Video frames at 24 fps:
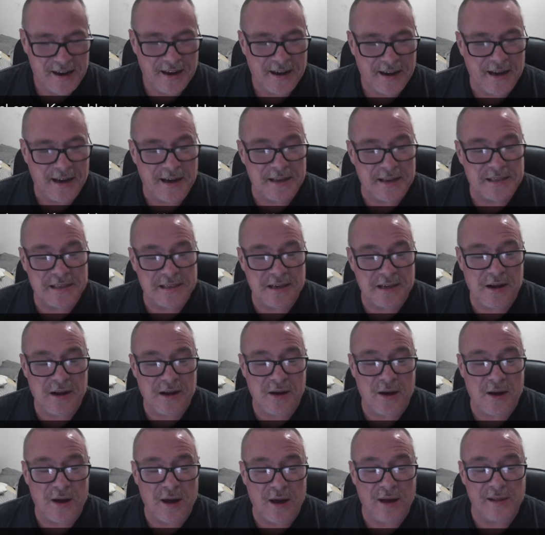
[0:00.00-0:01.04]
It's
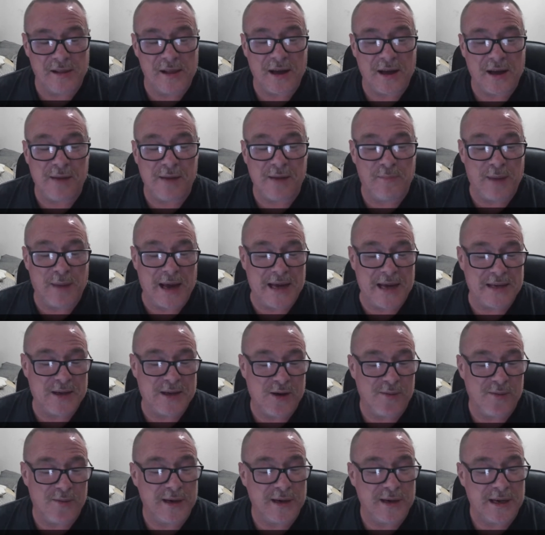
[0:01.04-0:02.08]
like a bad
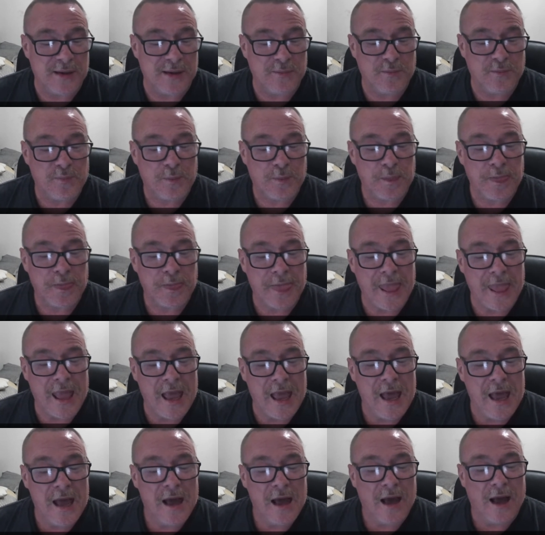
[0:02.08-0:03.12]
comedy.
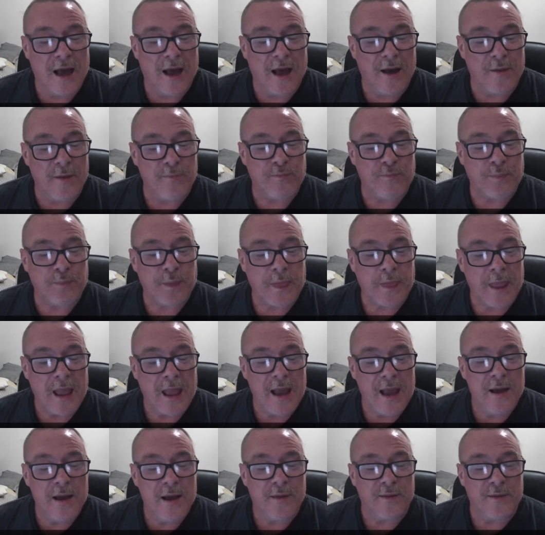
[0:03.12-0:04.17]
The
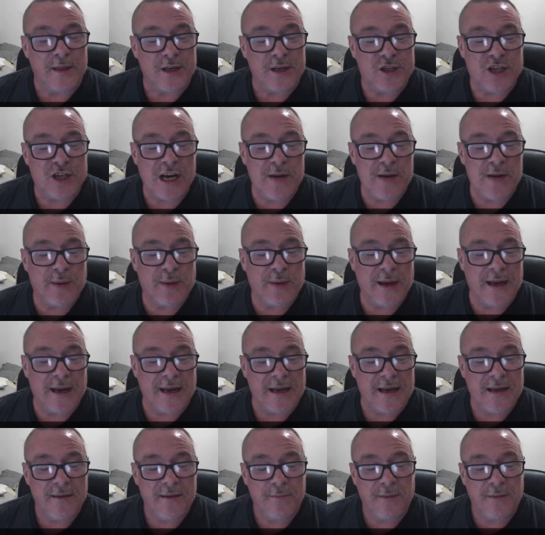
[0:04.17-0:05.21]

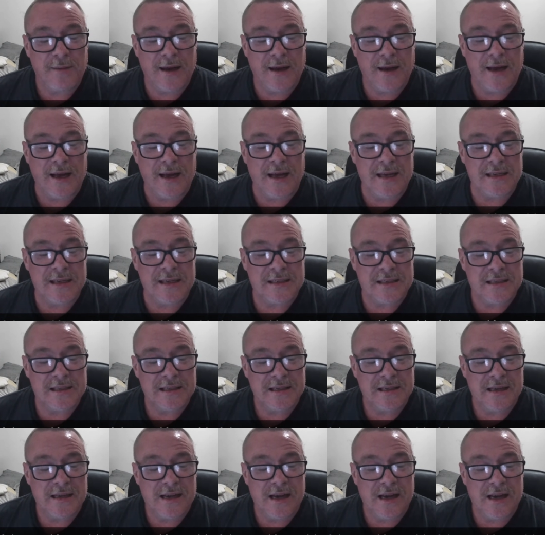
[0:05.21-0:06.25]
GP is
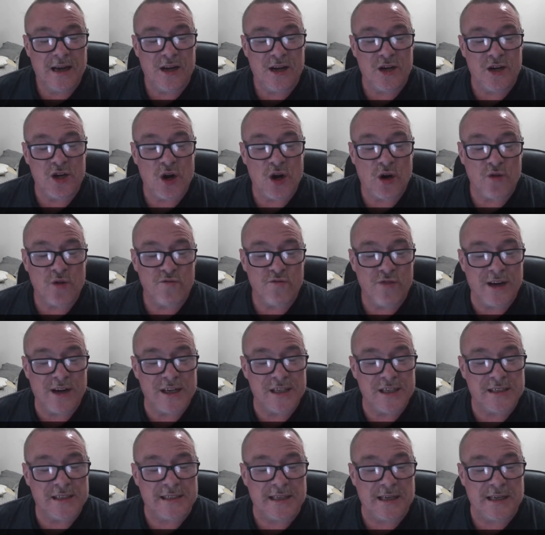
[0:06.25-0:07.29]
not
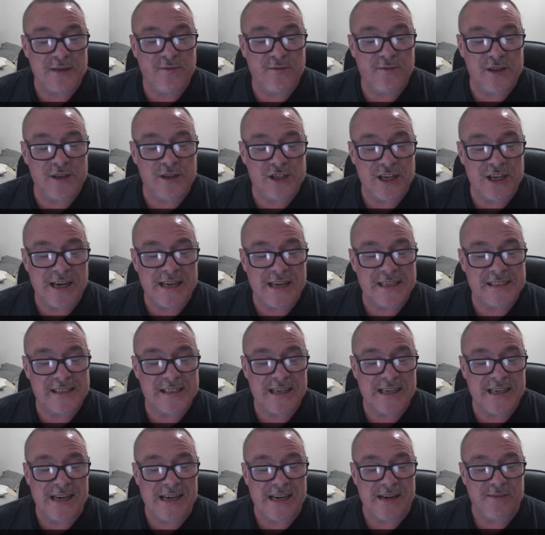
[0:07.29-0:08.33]
registered for
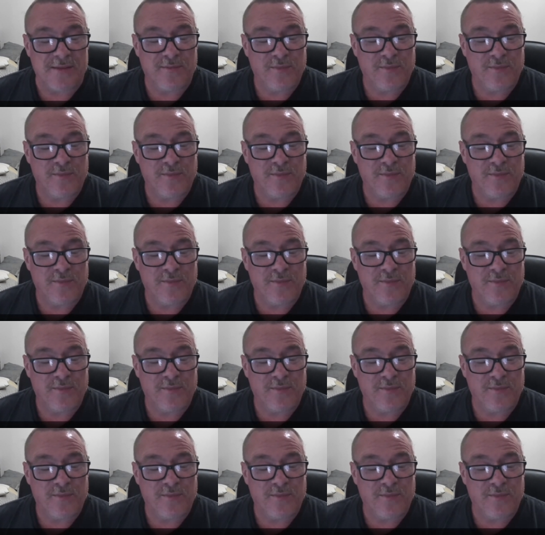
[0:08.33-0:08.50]
GST,